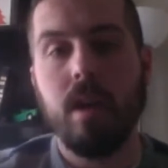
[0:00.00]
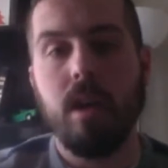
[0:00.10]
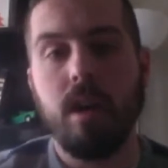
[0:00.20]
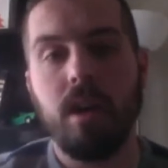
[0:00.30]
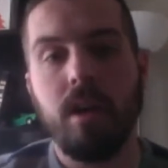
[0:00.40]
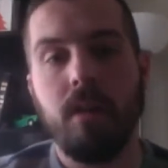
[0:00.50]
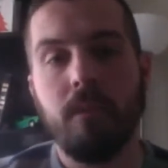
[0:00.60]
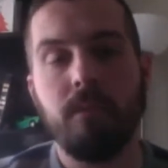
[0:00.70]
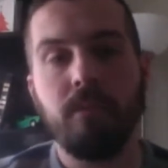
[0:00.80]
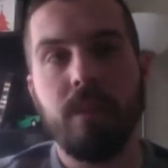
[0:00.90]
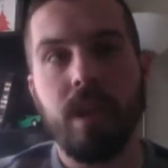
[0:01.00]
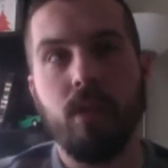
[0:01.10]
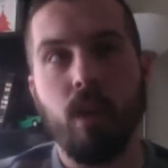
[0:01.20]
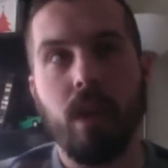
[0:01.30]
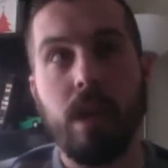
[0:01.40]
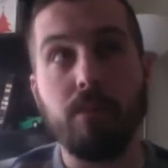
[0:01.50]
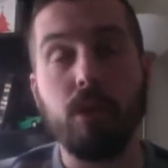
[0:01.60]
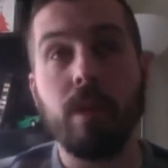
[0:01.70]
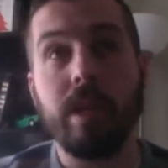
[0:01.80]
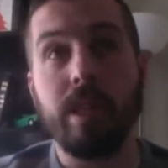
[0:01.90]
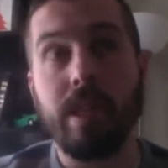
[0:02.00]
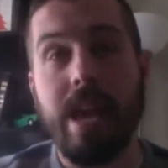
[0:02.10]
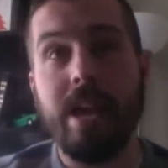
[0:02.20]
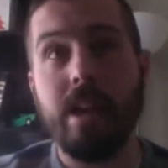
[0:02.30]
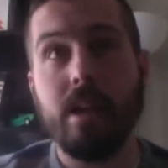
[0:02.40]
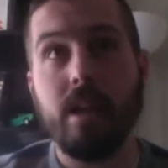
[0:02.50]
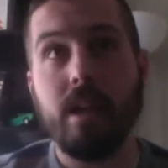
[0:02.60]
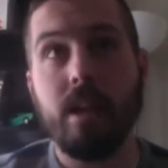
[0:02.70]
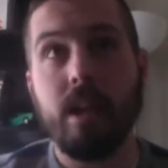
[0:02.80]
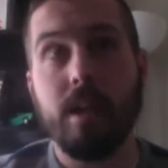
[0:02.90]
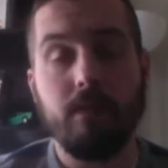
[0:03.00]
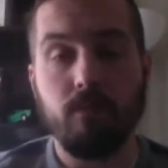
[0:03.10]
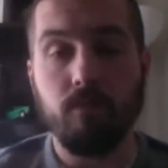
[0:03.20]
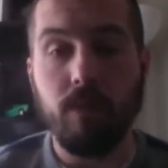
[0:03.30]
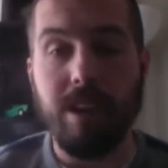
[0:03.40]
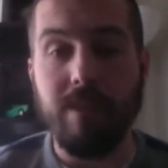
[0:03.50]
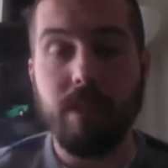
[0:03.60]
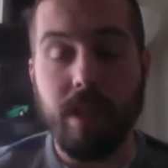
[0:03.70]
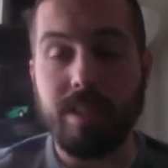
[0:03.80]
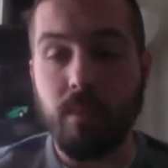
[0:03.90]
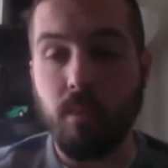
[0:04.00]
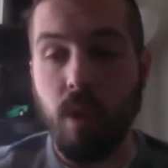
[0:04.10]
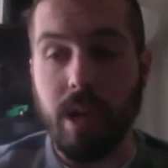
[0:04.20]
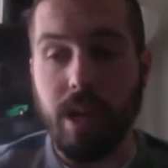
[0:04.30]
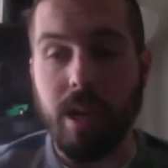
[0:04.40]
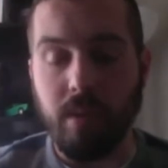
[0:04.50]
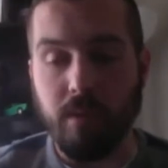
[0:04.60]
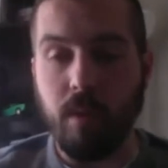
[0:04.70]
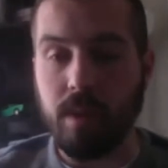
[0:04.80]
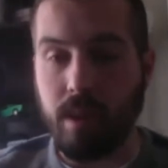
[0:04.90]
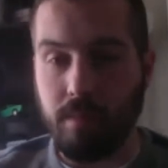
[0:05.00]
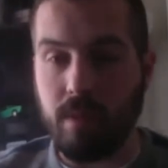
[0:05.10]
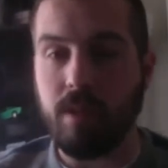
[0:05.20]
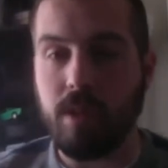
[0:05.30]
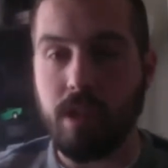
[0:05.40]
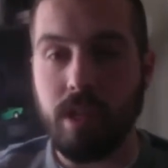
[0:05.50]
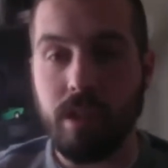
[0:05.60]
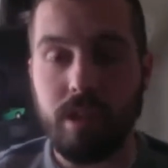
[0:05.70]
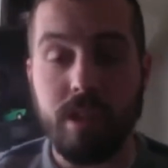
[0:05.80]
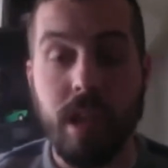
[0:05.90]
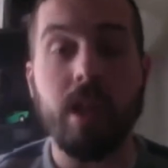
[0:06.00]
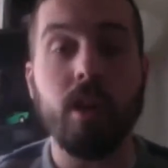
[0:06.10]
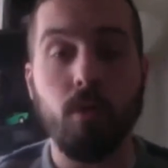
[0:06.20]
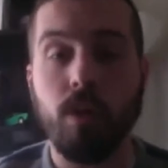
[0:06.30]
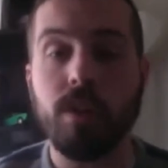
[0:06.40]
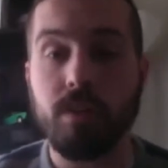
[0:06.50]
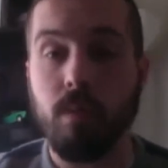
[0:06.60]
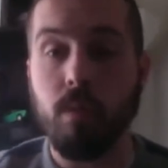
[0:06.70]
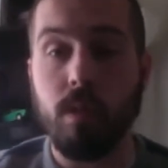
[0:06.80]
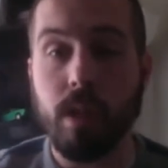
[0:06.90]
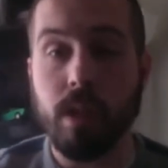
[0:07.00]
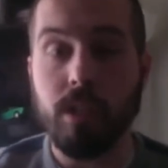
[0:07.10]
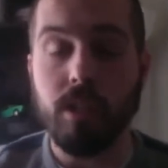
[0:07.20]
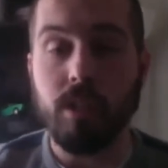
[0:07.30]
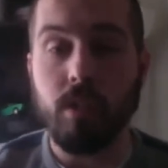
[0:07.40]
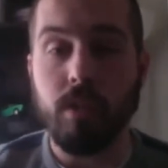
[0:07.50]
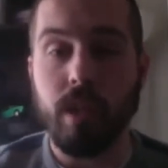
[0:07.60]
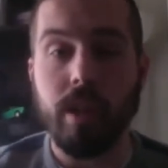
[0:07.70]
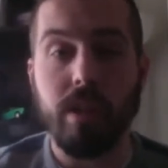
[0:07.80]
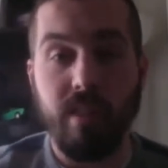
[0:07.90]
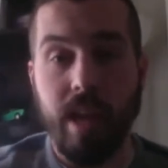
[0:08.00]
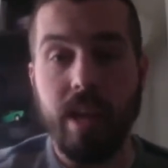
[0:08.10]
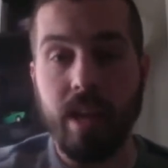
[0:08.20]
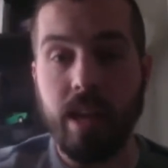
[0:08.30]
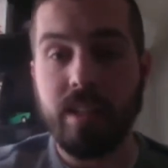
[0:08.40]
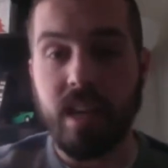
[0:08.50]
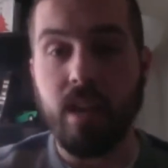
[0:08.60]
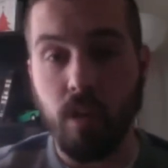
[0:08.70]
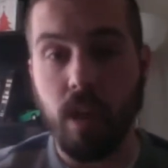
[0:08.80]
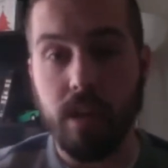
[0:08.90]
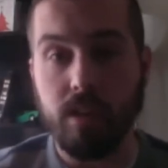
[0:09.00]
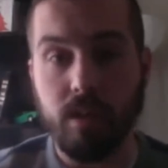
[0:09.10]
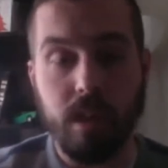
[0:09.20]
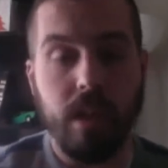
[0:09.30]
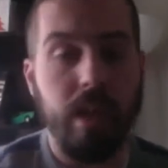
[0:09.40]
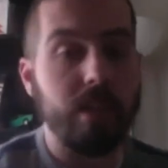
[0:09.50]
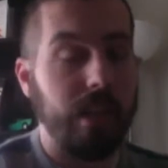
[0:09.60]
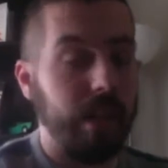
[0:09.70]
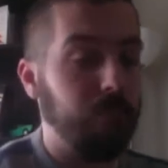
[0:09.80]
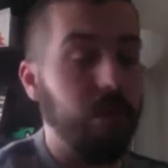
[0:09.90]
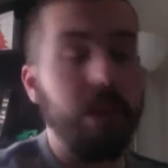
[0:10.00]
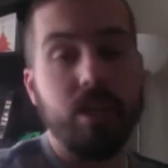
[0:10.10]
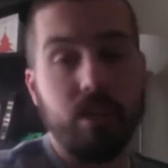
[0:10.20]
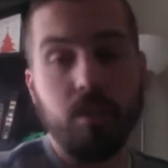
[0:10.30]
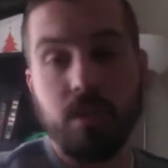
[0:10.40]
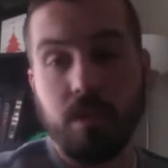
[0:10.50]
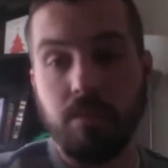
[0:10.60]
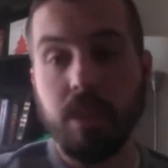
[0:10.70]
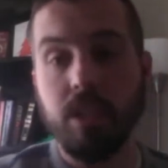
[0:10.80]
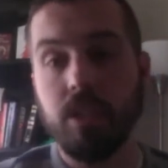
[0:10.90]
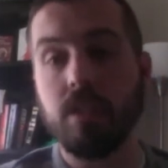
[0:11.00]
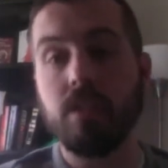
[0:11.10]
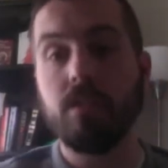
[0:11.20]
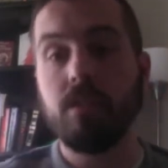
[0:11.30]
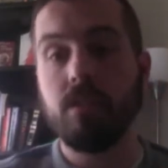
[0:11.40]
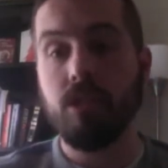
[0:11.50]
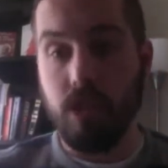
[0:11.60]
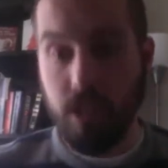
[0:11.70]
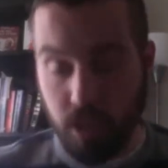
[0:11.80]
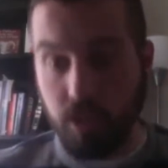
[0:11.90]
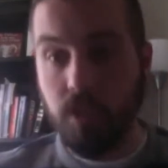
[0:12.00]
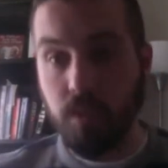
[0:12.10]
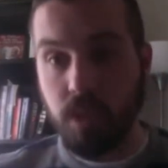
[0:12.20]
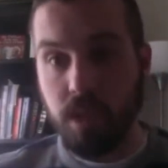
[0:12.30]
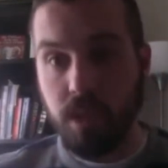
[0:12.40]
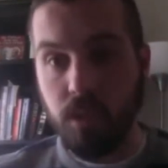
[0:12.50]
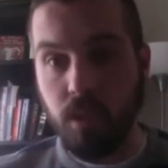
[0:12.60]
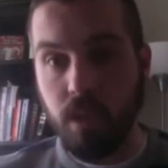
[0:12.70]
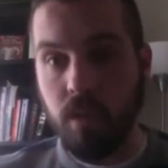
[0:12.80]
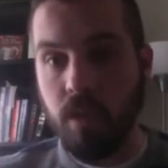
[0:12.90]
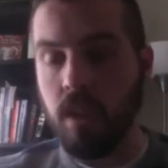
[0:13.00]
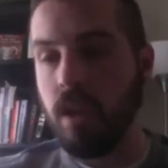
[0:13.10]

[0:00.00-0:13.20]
And while I'm doing that, and even as I'm writing it, I'm commissioning this editor once more, and she's going to kind of edit as I write. So then as I bring it to its completion, she's also done as well.